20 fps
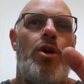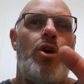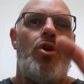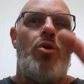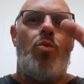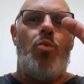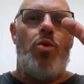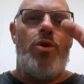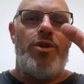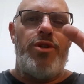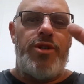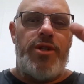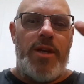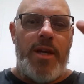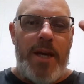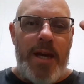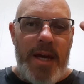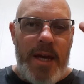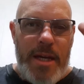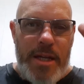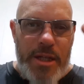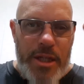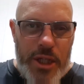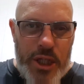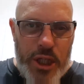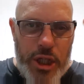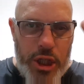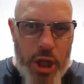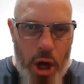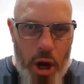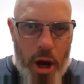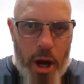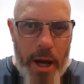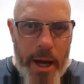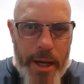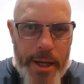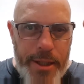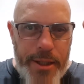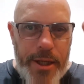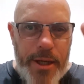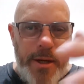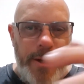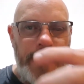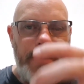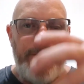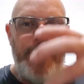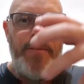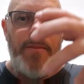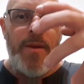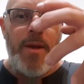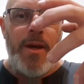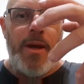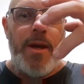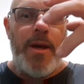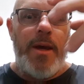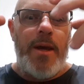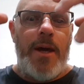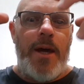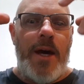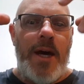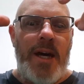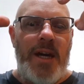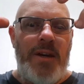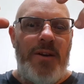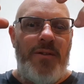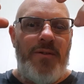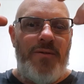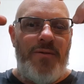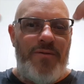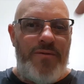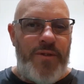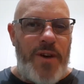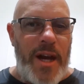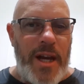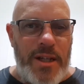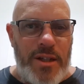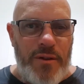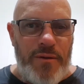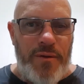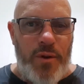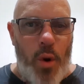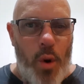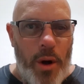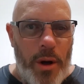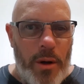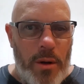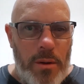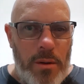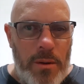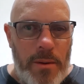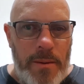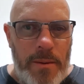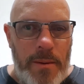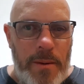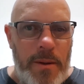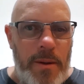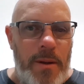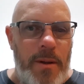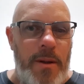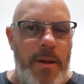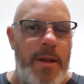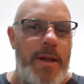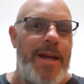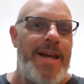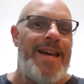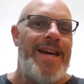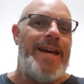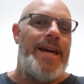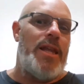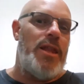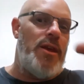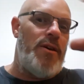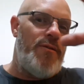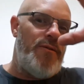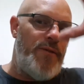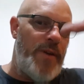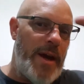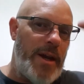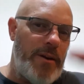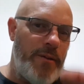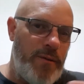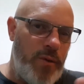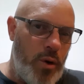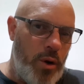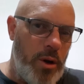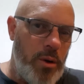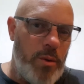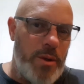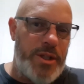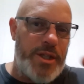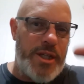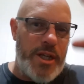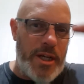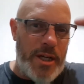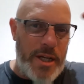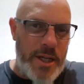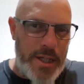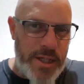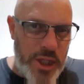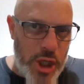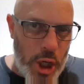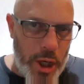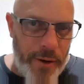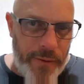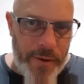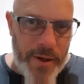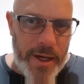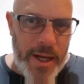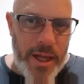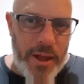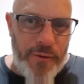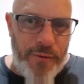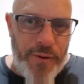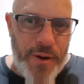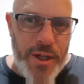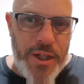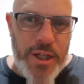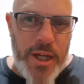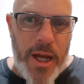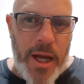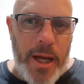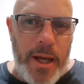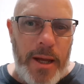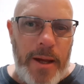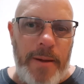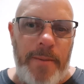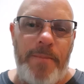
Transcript: was inside a vat of oil, and that vat of oil was sitting inside of another fish tank,